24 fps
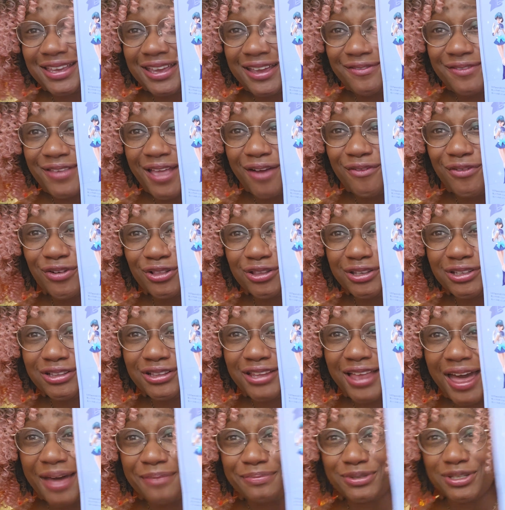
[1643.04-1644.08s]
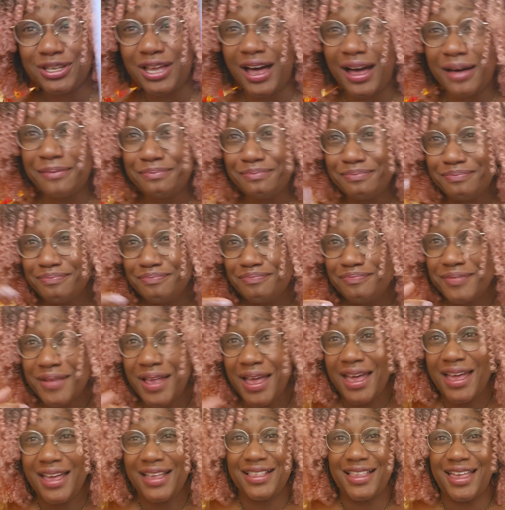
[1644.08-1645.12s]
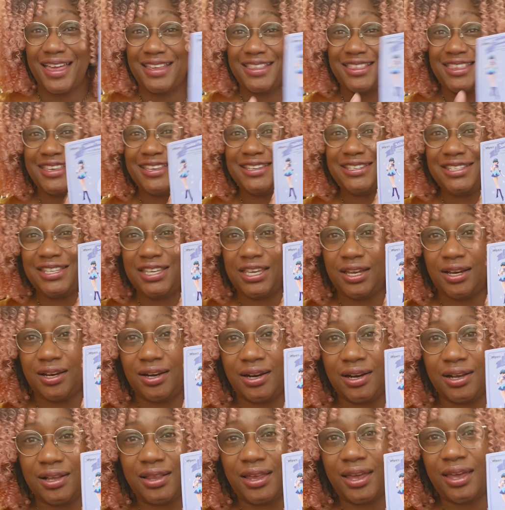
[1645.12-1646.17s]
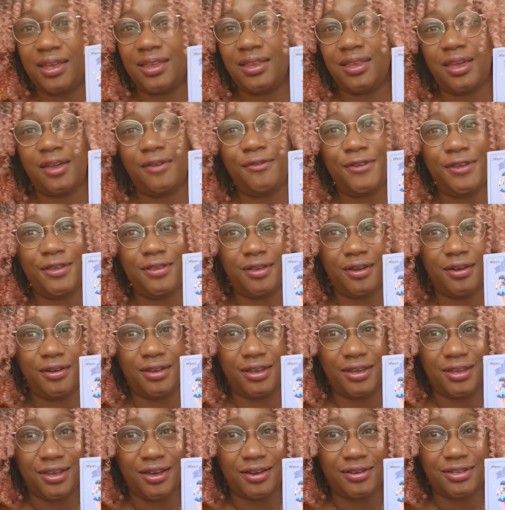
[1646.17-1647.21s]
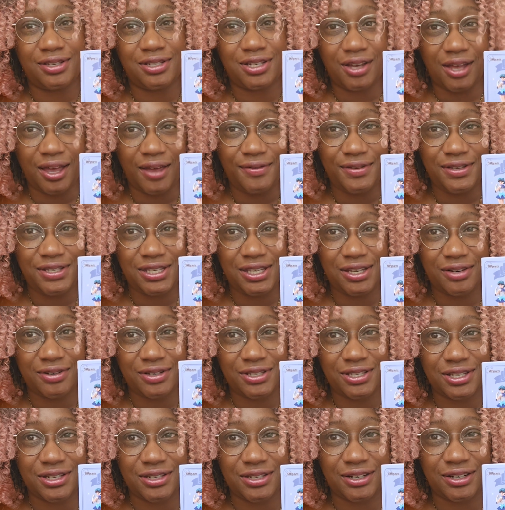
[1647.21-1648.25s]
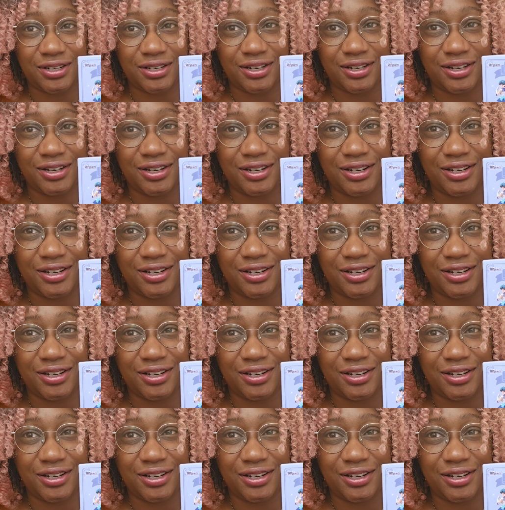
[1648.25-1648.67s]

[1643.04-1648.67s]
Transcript: even have her little laptop. Like this here, like if you know, did y'all have a secret sender?